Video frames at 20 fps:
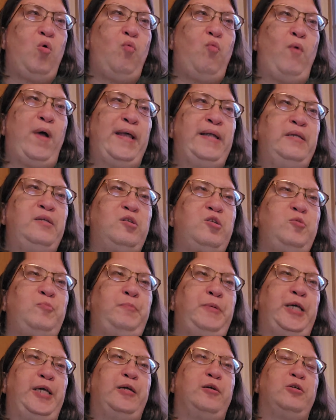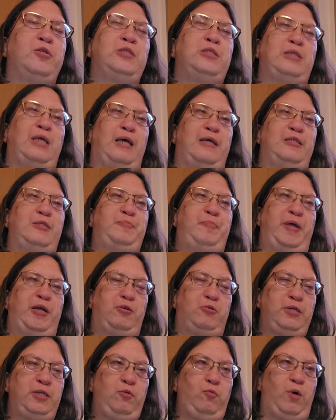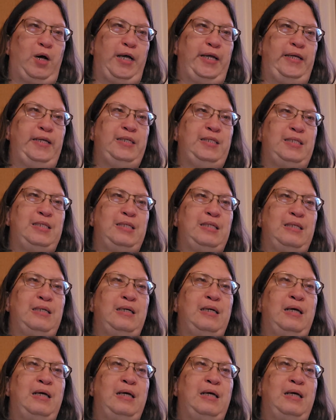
Wendell Pierce as Perry White,